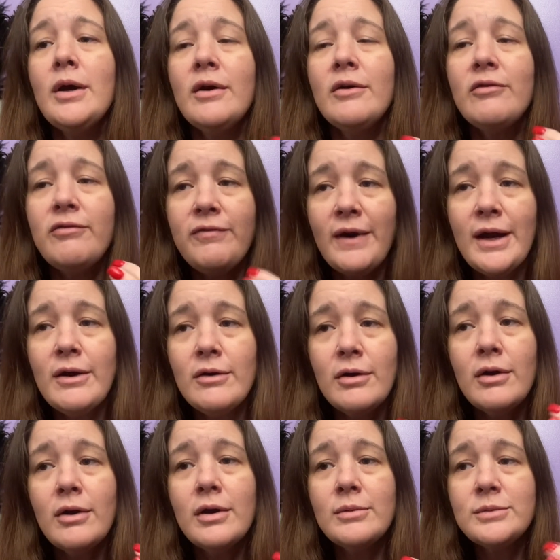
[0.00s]

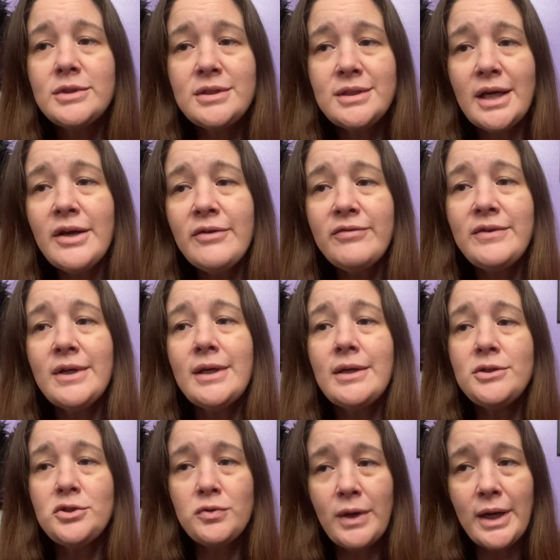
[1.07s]
firearm safety
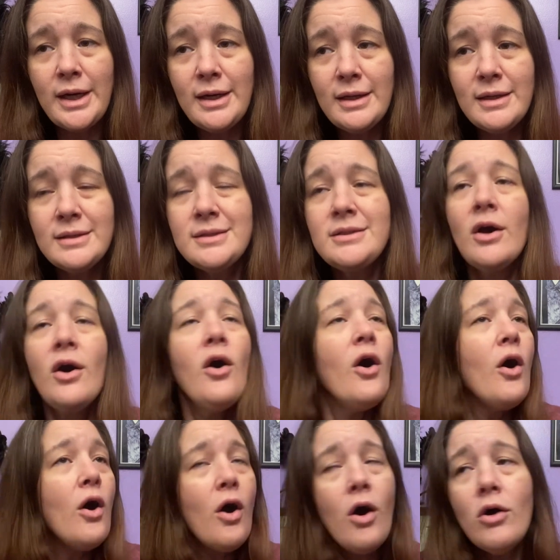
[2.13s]
trainings
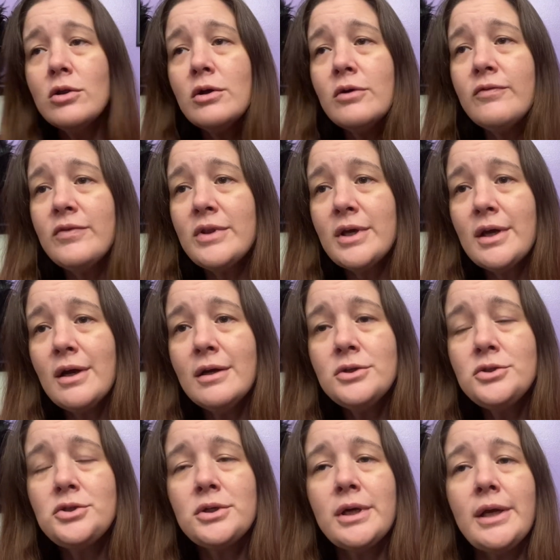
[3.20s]
all over the
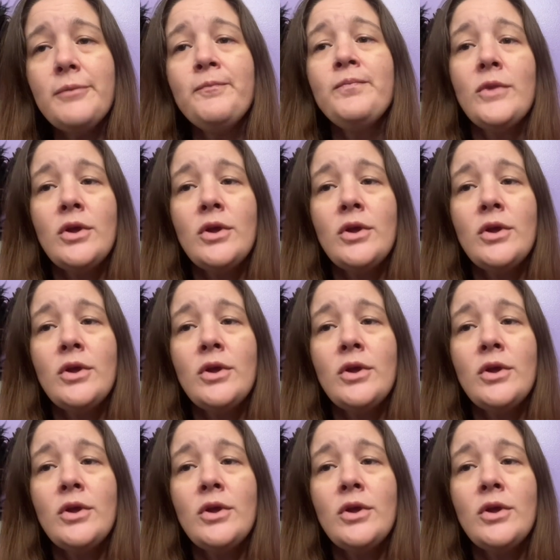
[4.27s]
country.